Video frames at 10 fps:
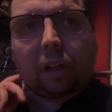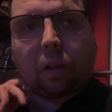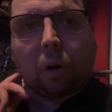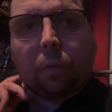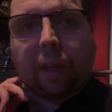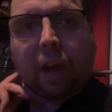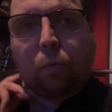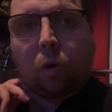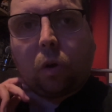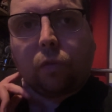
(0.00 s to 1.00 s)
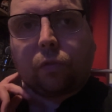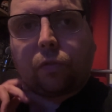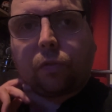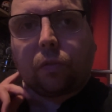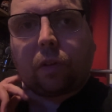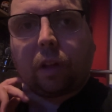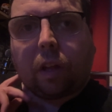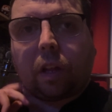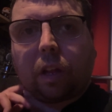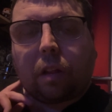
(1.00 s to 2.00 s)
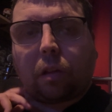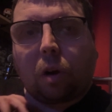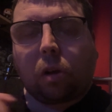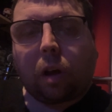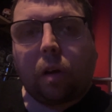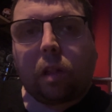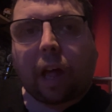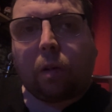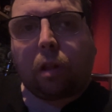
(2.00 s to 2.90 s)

on their roof, and Scott goes out